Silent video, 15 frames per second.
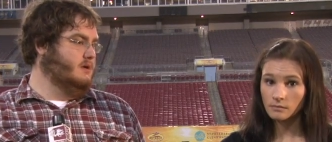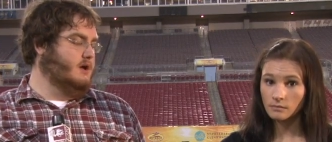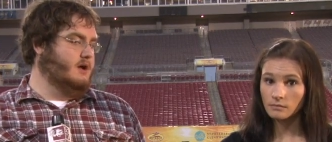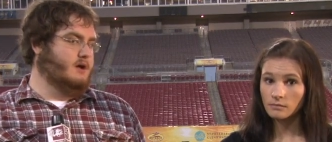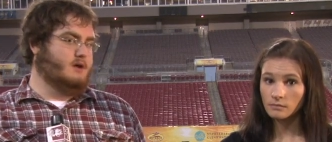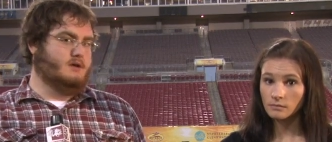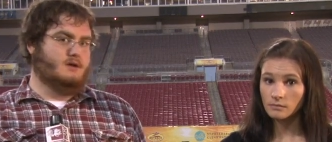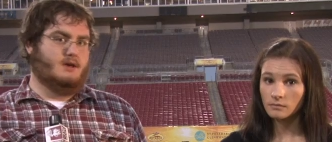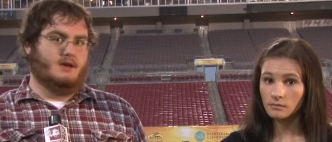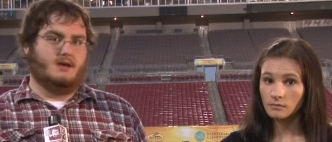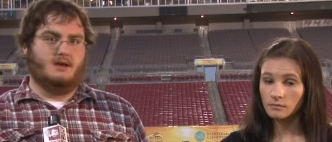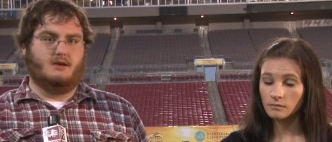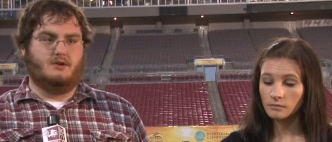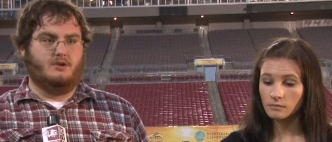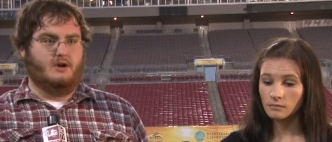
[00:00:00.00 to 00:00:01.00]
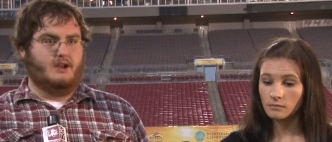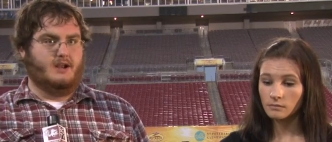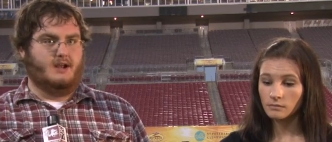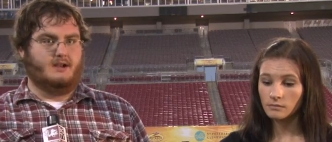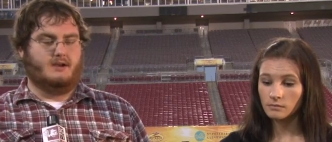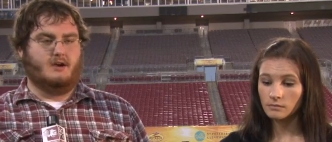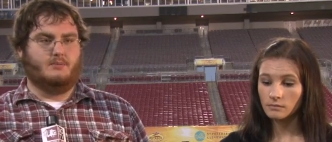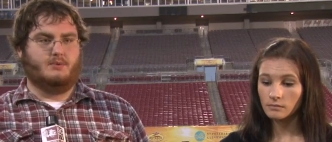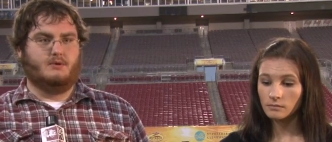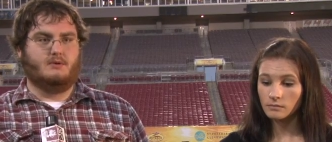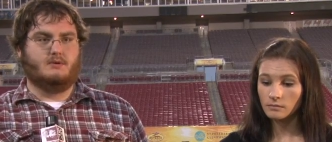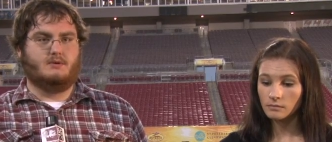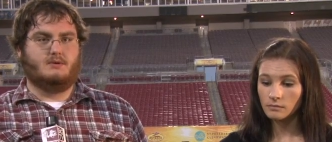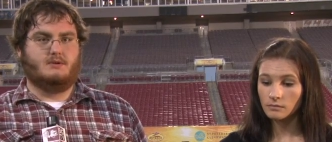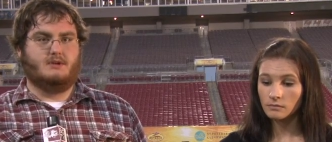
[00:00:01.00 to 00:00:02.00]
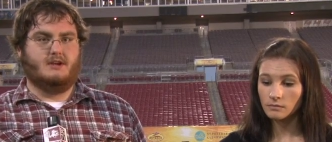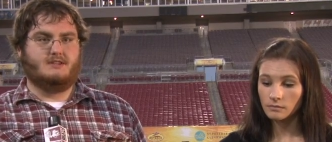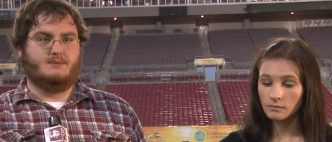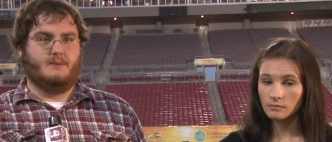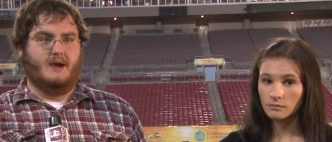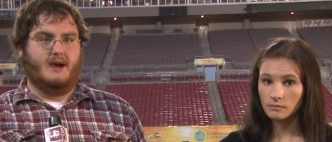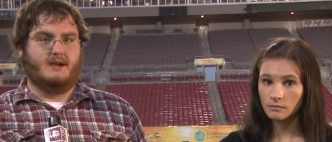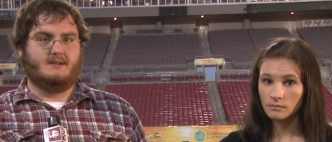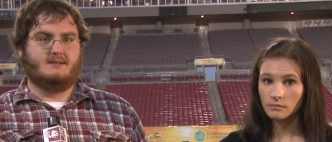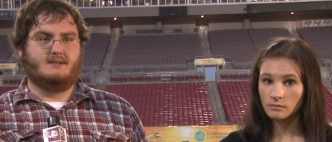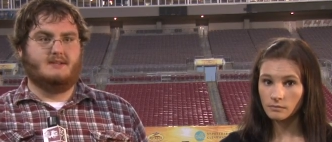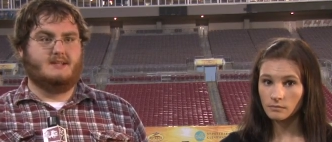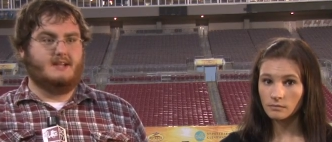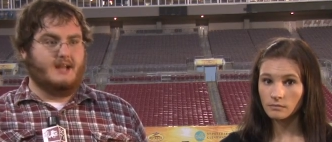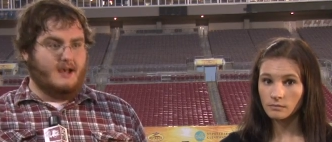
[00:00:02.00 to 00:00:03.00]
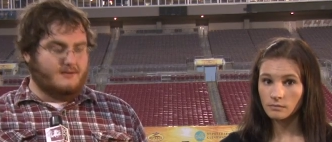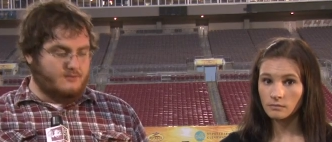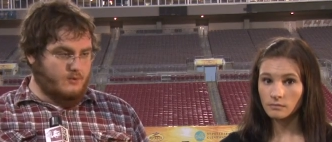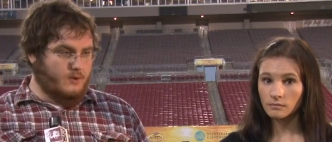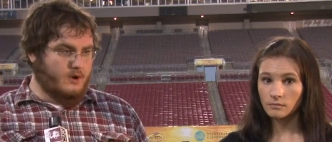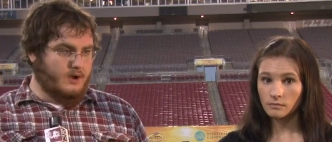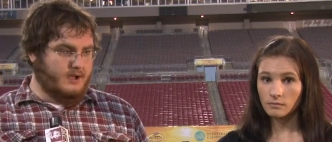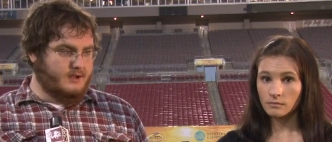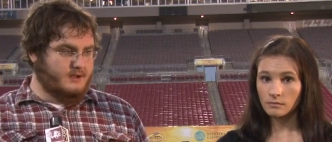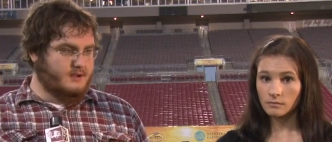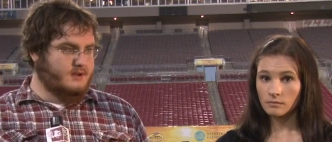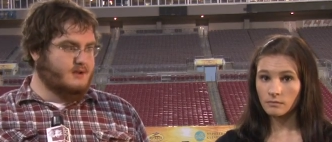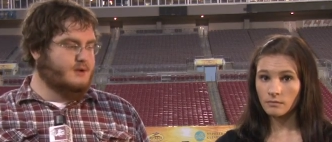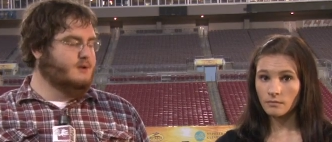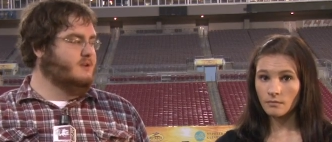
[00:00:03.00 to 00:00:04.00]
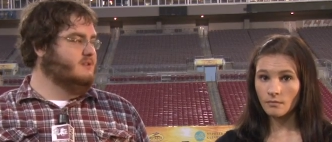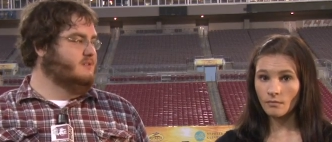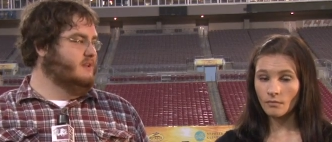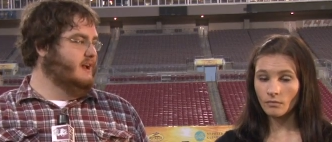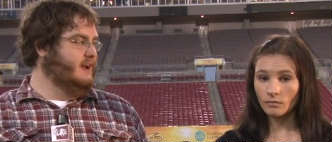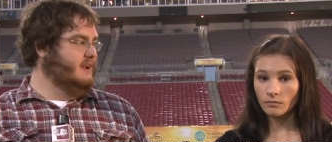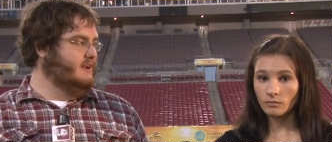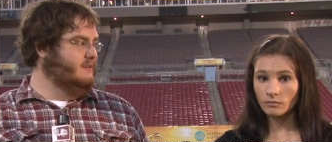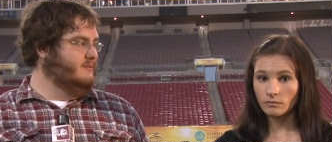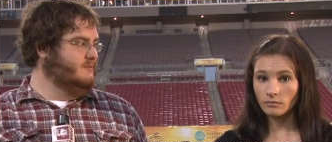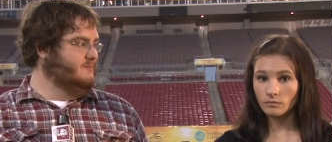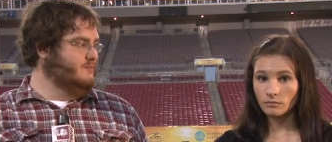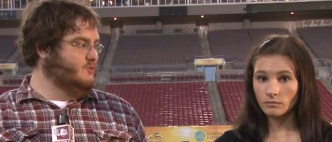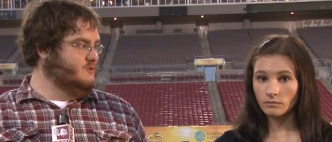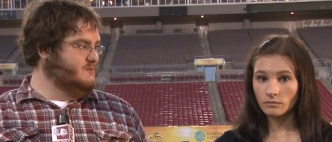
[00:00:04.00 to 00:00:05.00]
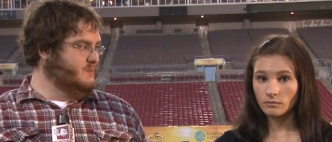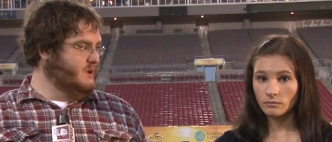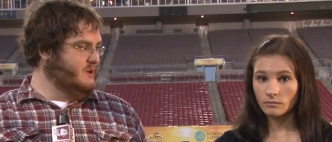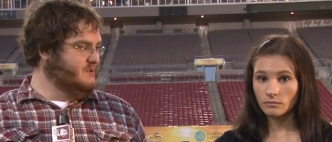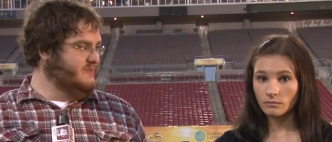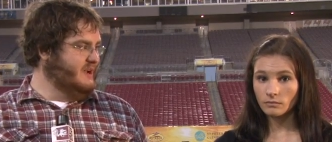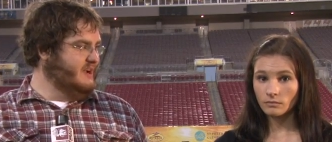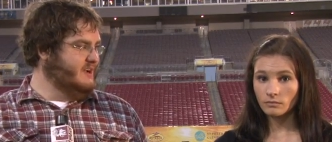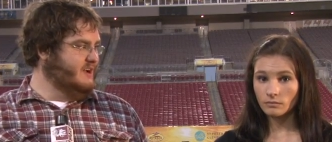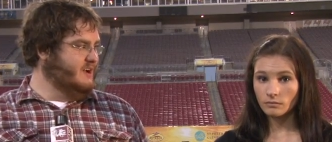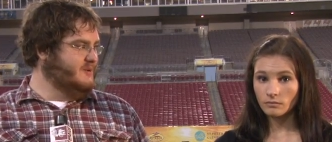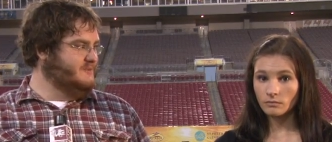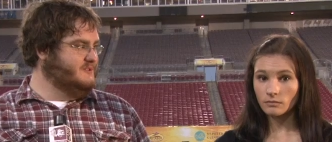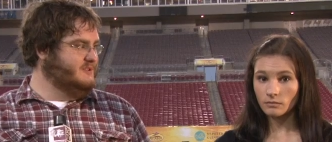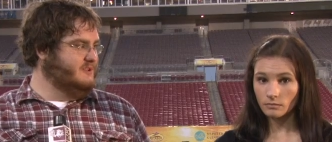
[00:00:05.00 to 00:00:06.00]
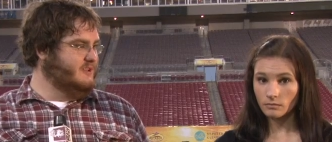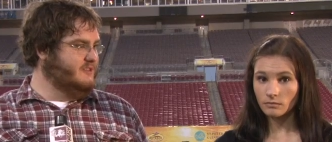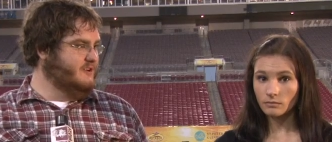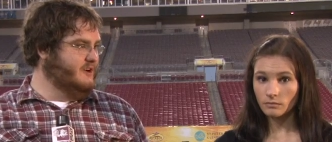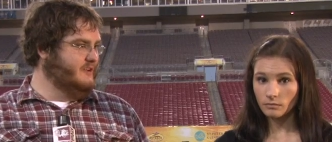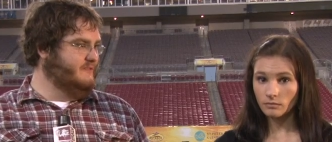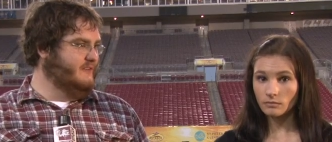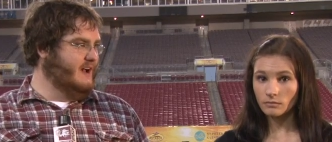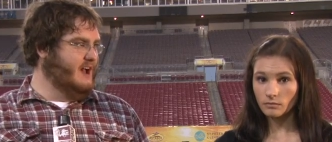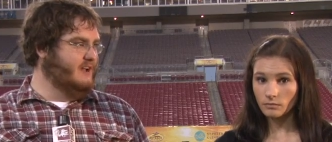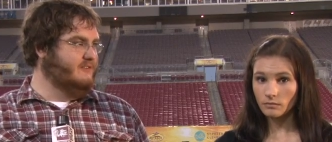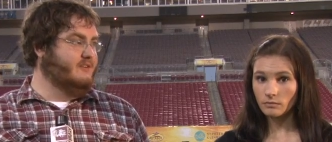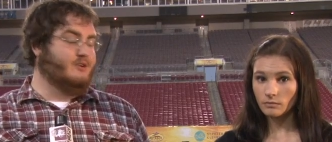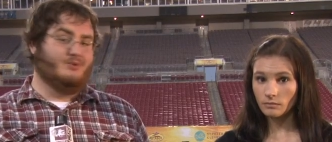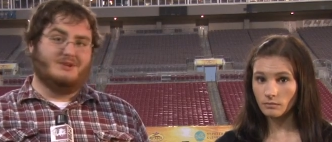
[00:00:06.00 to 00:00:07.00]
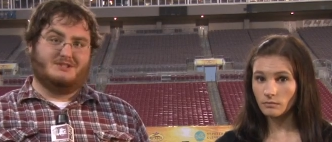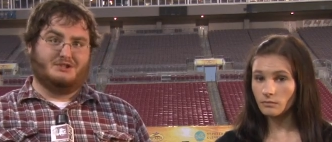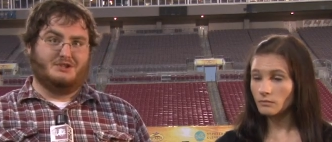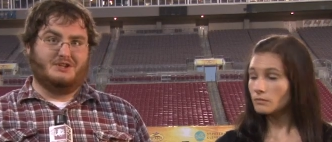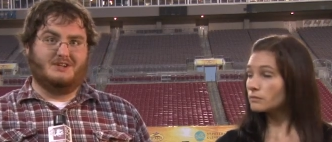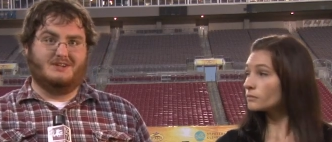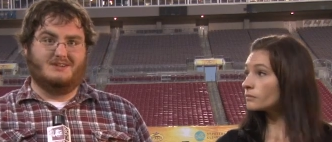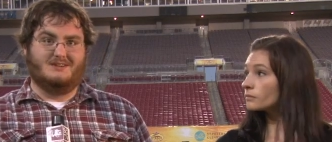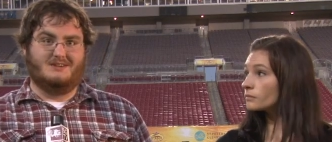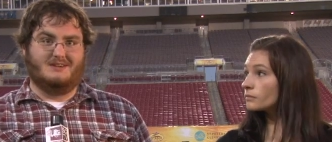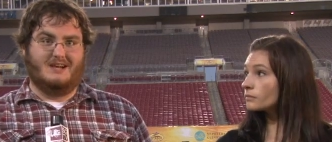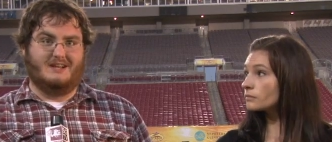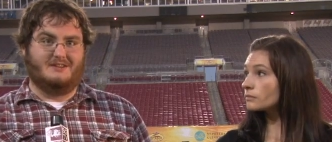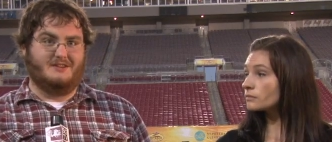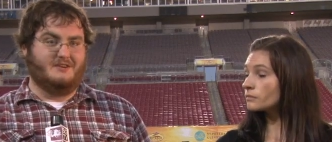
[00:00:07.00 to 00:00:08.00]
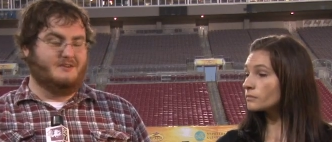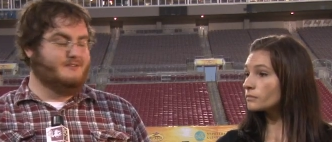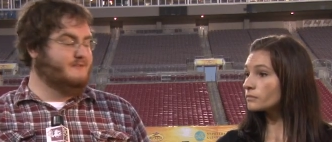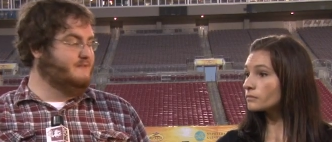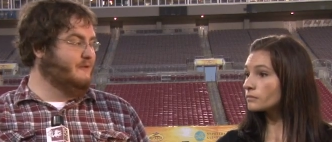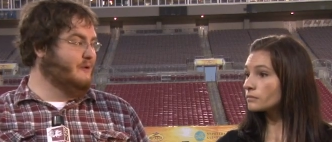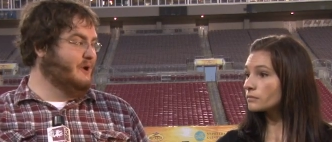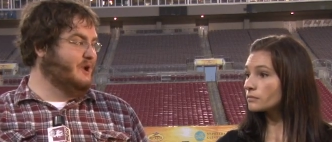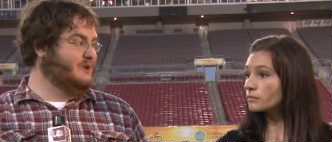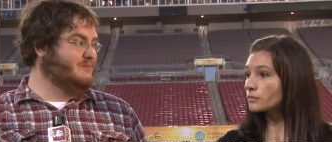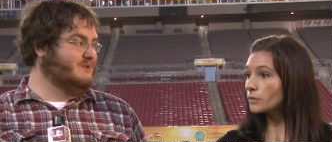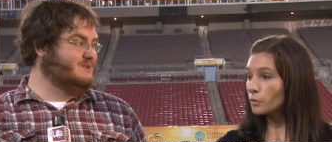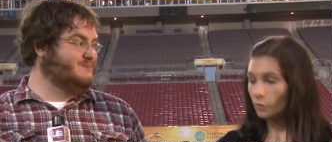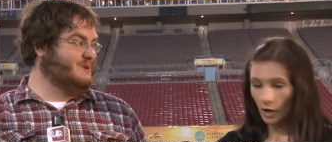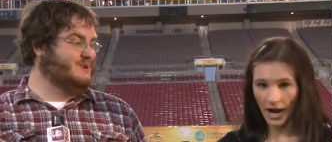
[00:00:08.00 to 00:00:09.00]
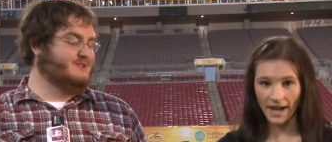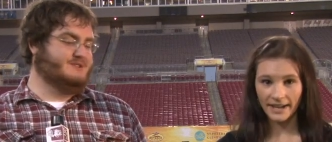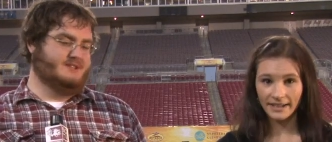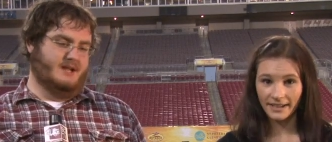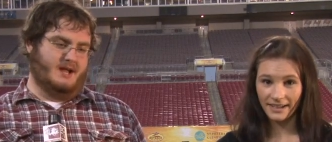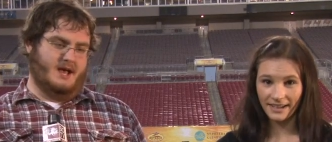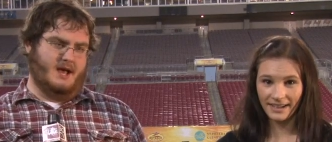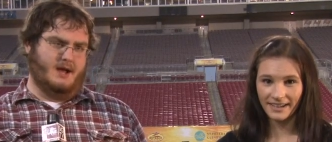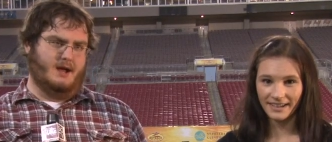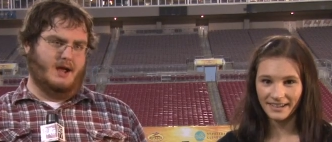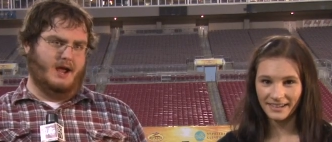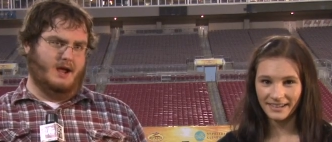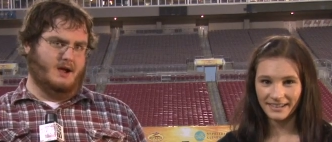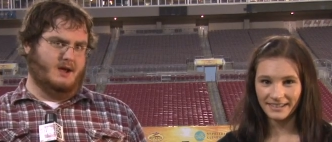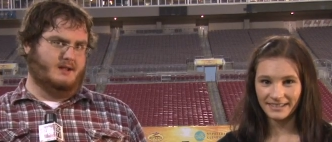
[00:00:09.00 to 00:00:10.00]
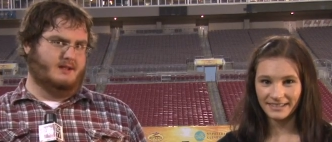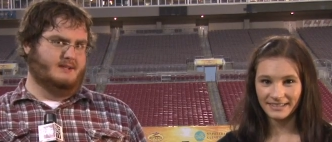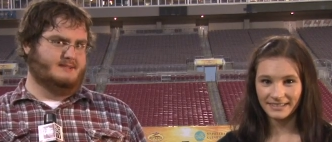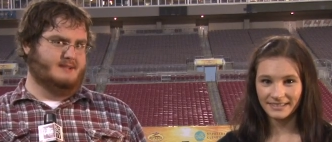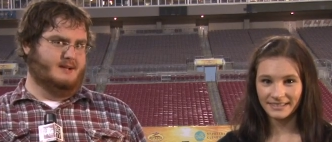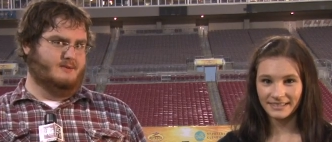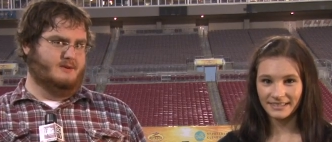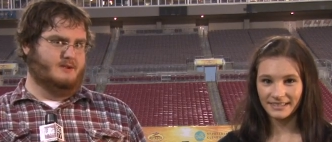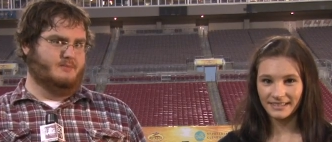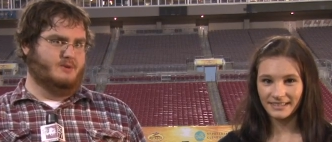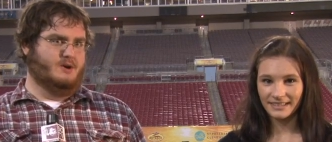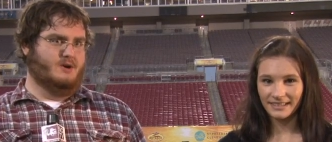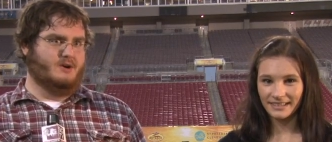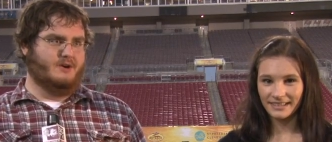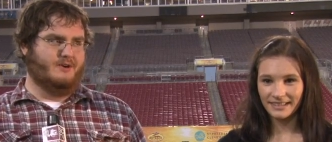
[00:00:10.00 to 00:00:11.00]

Speaker 1: uh, kicking. You know, he had a couple touchbacks. He did have one that was marked back up to the 35. Originally, at the 40, but Spurrier right. said, "Hey, hang on, that's not where the ball